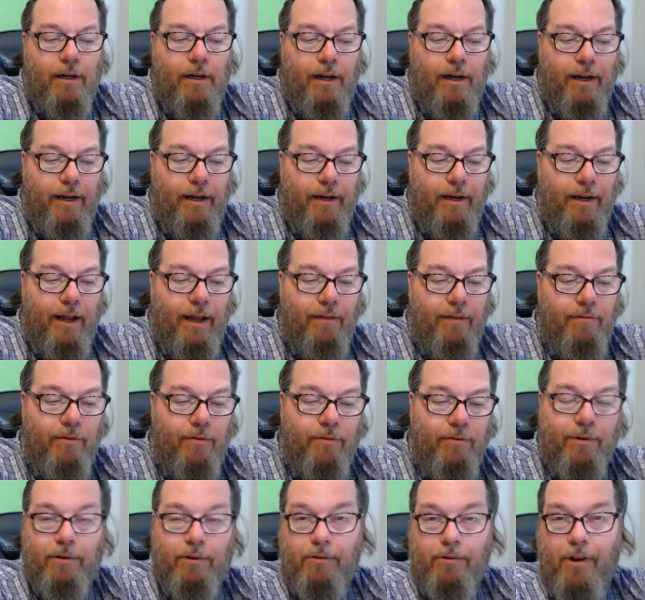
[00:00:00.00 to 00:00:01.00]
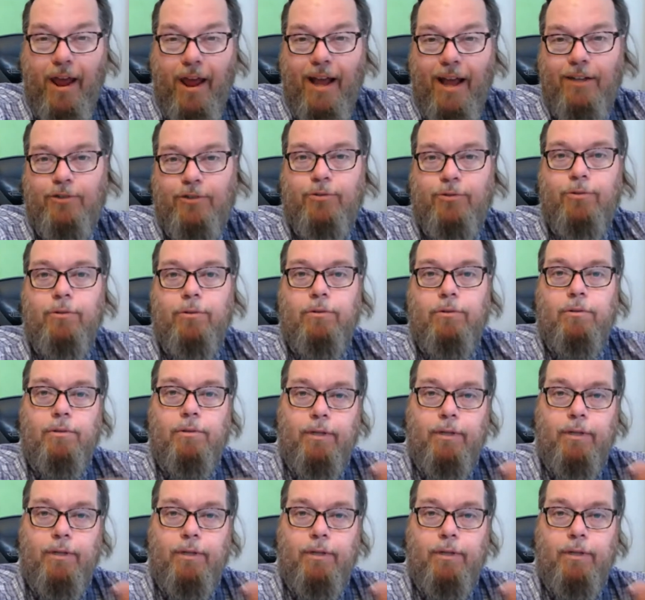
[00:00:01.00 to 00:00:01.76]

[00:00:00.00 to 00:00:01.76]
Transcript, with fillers: and have a real natural